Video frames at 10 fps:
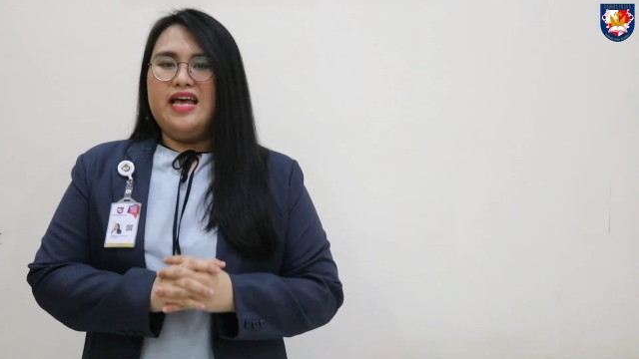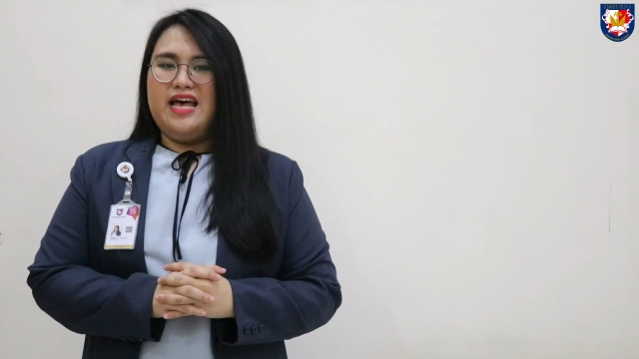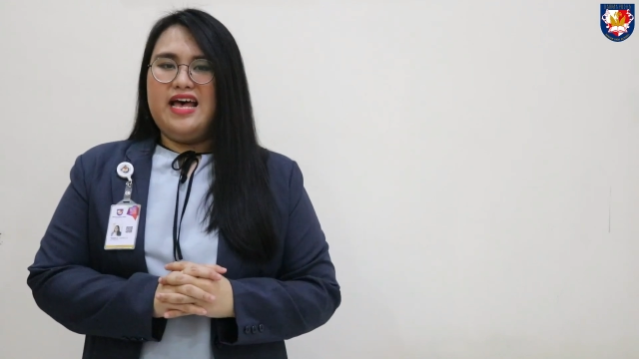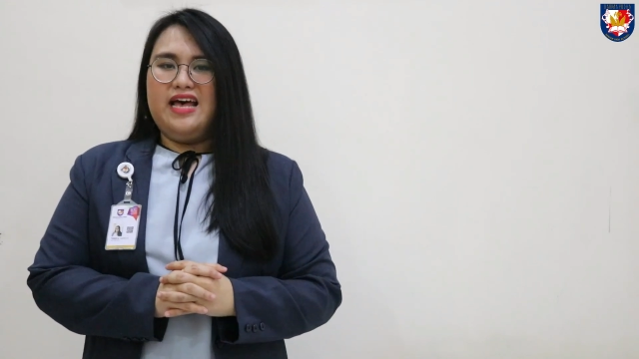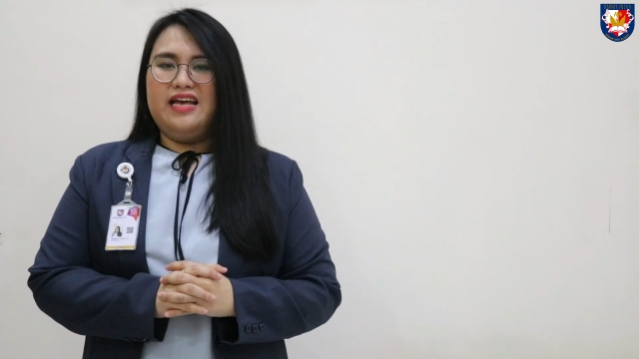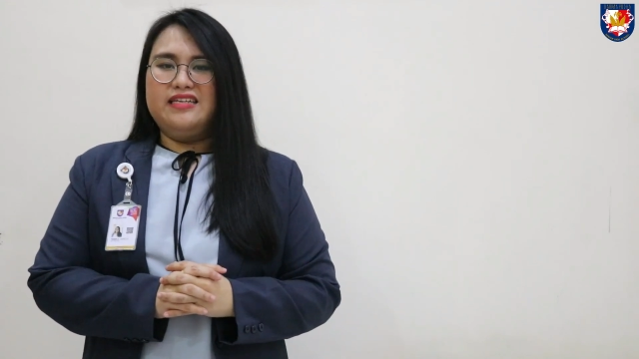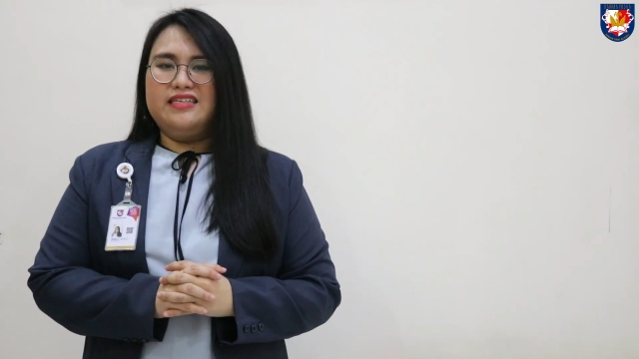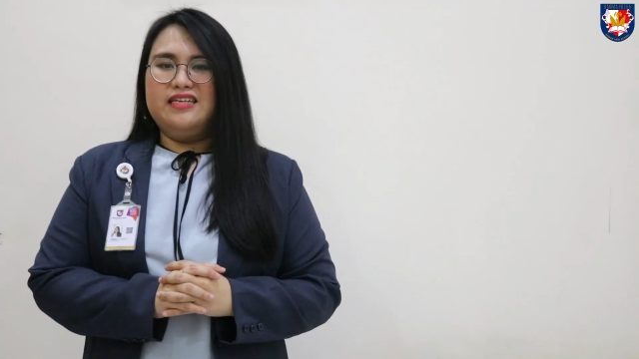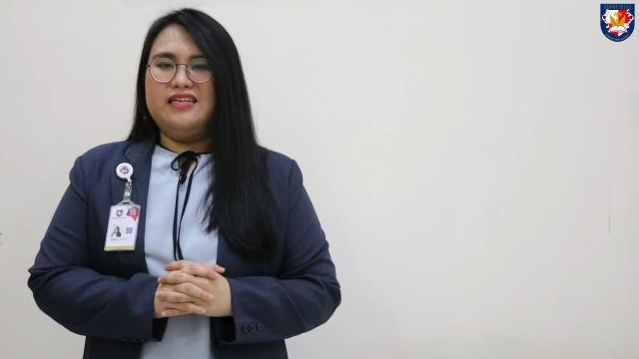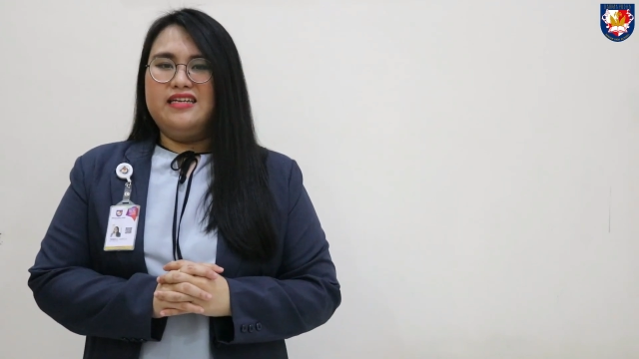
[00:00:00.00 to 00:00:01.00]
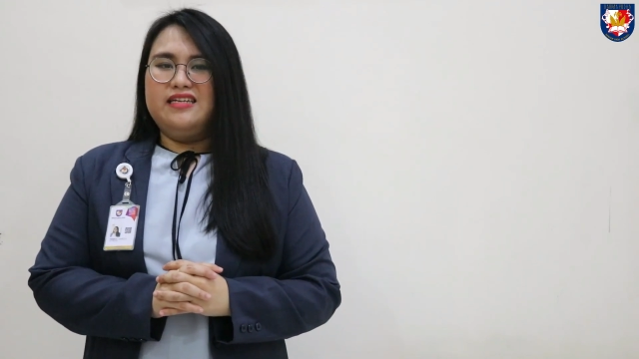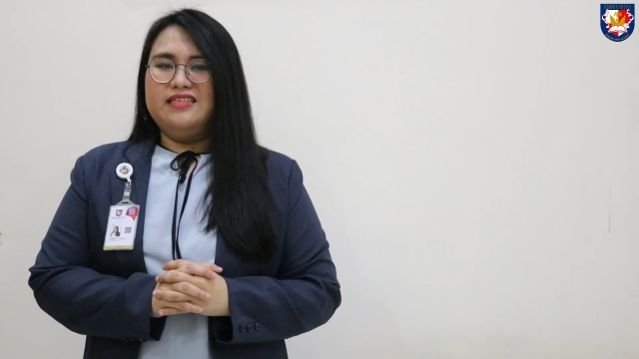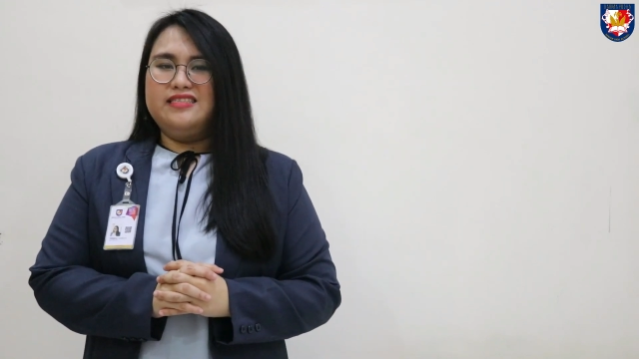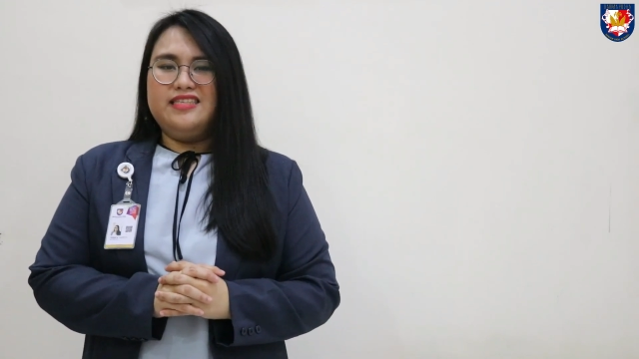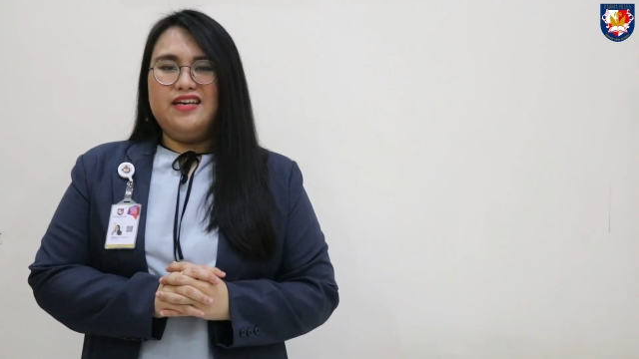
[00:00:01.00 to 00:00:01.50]

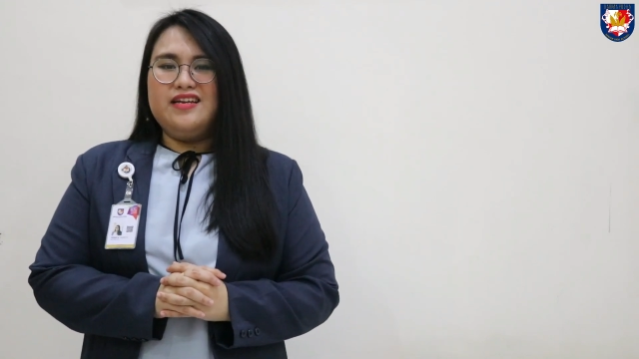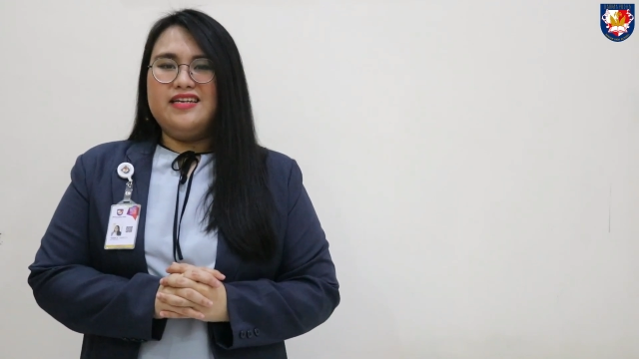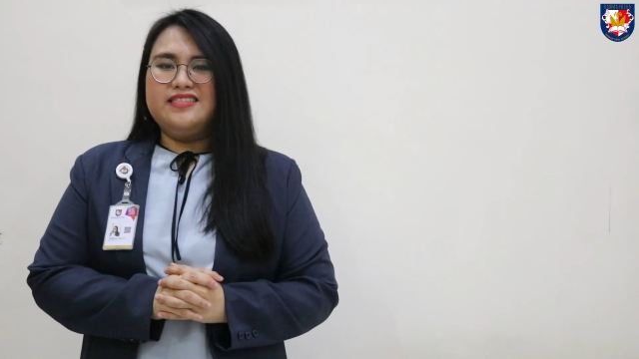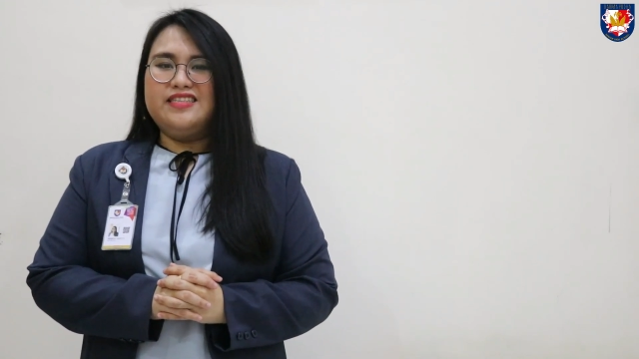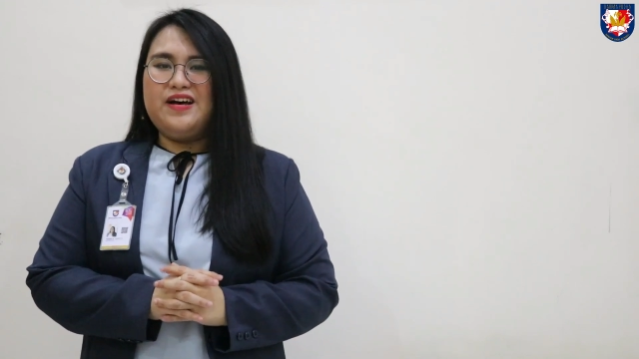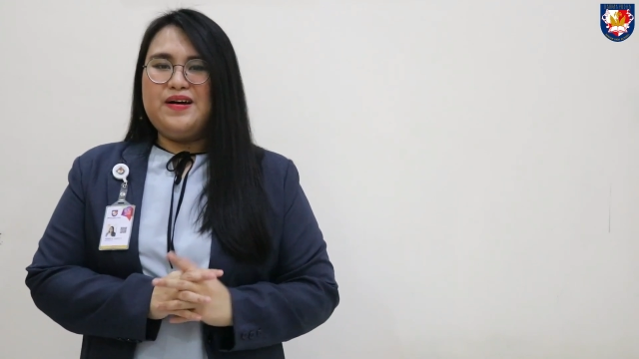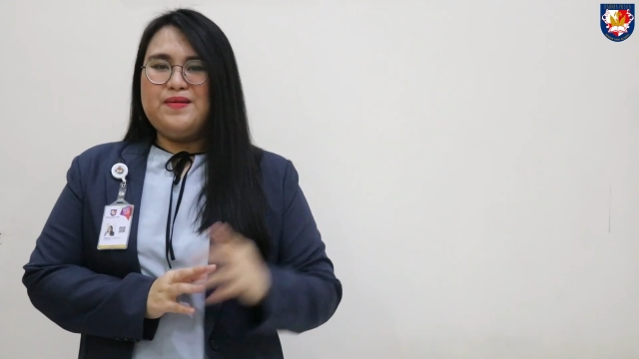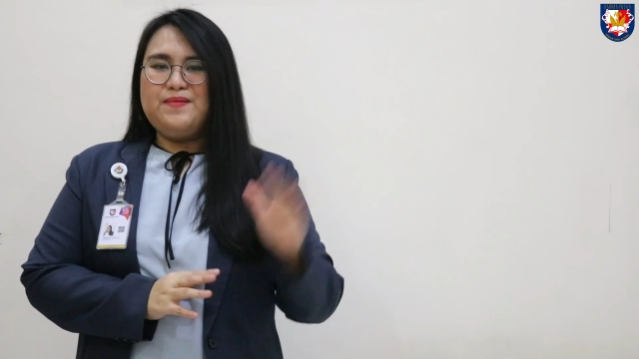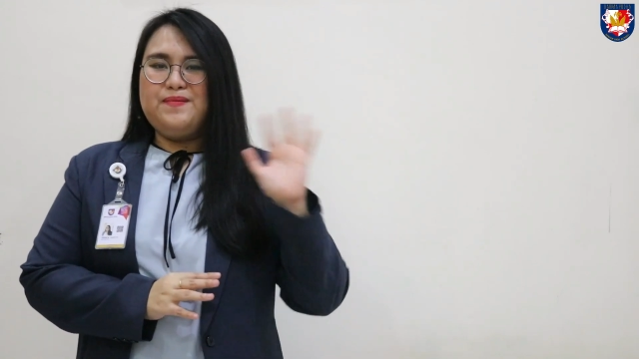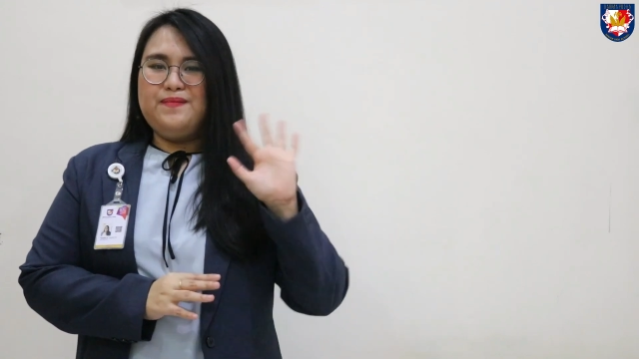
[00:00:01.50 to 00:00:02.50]
And see you next time.